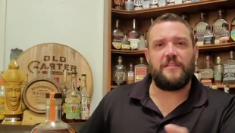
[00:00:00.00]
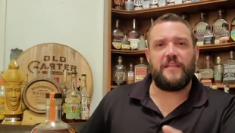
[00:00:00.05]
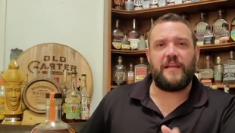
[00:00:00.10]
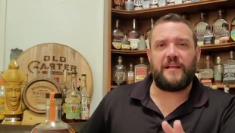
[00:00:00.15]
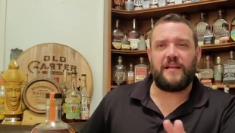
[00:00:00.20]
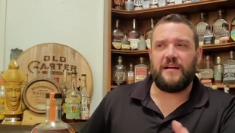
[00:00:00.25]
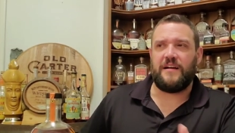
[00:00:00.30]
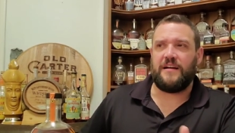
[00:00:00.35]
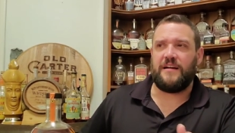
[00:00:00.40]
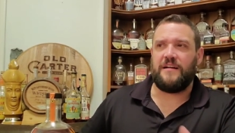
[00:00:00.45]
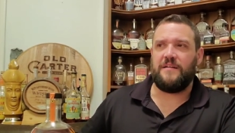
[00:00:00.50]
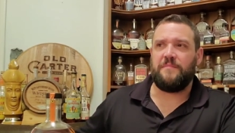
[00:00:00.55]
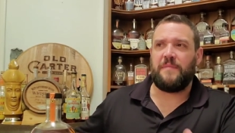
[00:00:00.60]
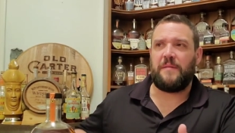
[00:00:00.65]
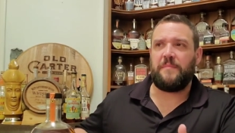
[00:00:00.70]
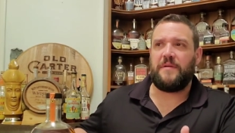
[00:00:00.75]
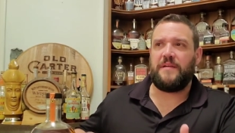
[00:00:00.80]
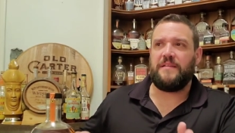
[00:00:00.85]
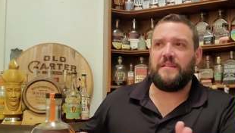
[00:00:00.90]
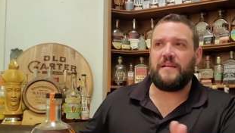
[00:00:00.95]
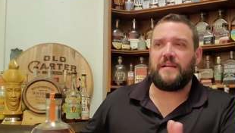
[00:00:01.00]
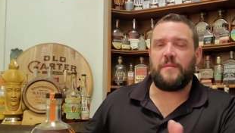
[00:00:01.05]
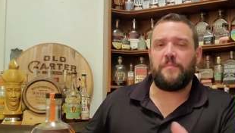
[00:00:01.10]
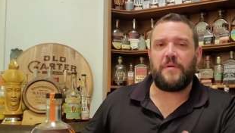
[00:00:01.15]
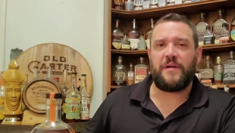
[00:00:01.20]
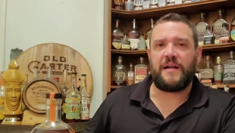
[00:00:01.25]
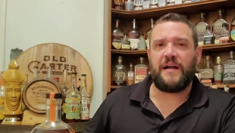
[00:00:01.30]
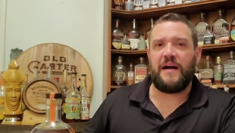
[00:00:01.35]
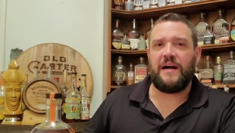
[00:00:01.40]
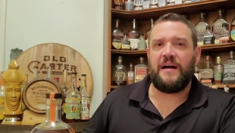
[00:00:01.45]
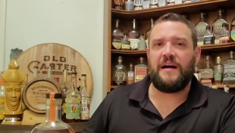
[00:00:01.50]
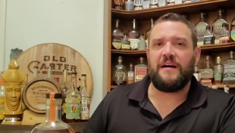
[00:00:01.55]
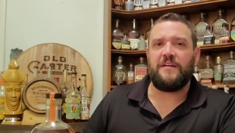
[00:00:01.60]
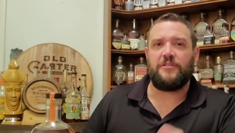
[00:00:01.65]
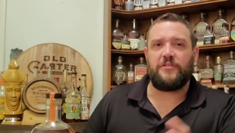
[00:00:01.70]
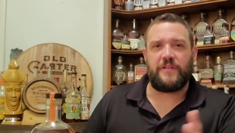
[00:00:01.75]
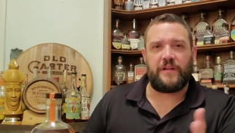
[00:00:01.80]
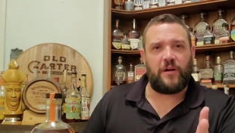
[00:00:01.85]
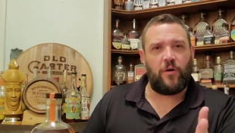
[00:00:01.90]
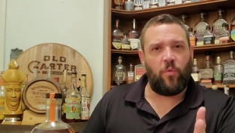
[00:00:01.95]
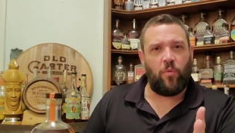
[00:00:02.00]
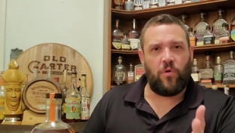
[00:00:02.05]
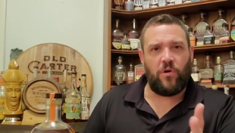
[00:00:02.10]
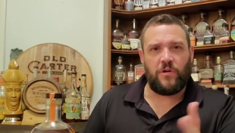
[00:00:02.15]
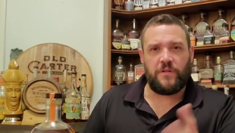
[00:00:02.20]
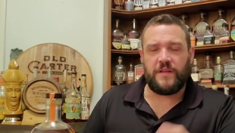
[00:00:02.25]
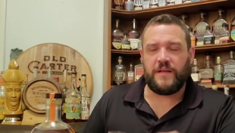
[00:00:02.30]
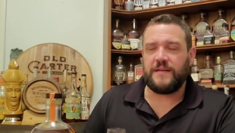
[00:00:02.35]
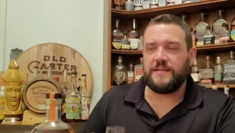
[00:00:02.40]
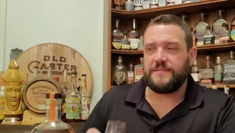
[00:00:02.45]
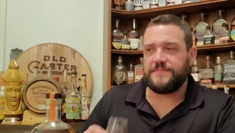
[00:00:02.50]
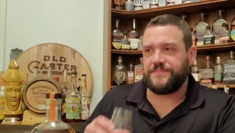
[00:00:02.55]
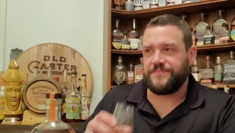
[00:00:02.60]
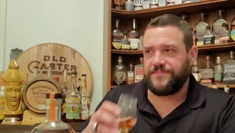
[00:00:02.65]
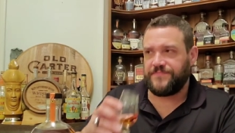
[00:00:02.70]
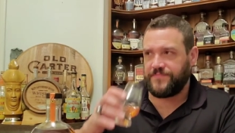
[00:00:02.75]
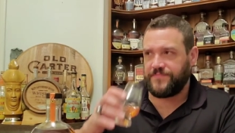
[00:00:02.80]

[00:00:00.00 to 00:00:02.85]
like a maybe like a pecan or like a walnut.